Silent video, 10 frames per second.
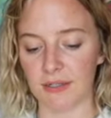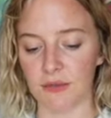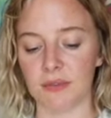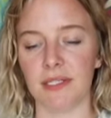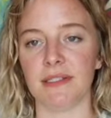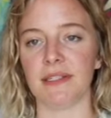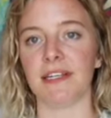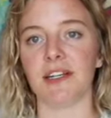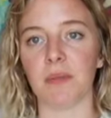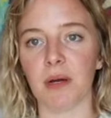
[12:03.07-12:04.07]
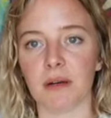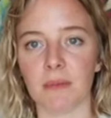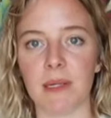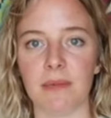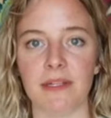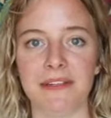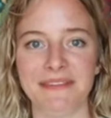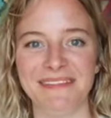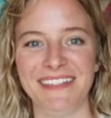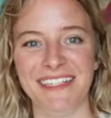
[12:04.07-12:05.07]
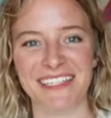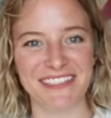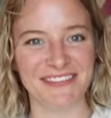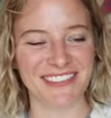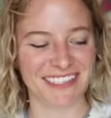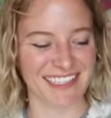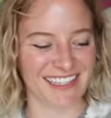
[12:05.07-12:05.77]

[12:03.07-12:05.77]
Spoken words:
who needs a Harry Potter baby gift.